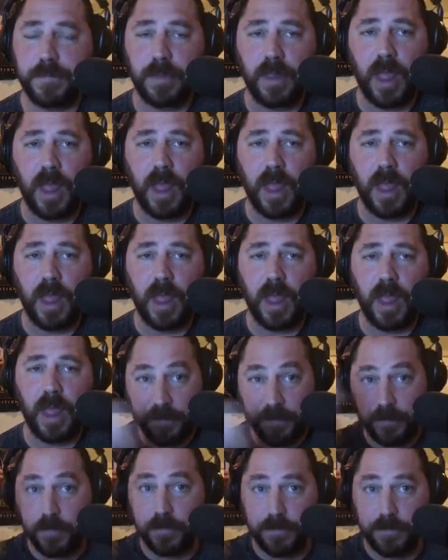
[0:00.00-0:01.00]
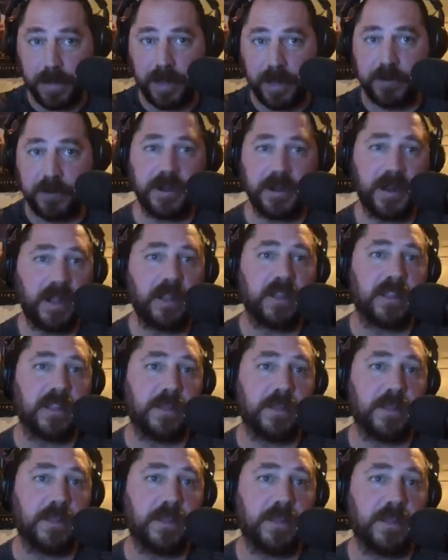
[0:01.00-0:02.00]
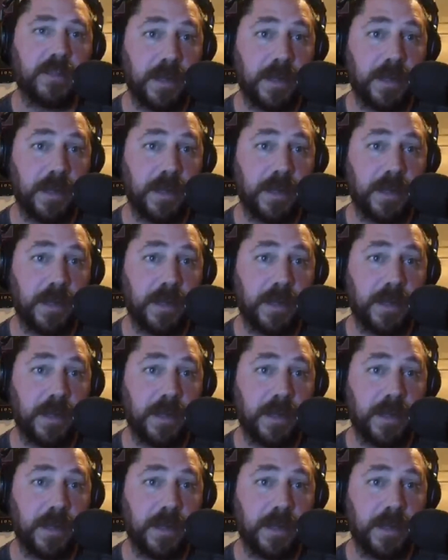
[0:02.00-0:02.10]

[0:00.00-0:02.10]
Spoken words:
And the better it is, the better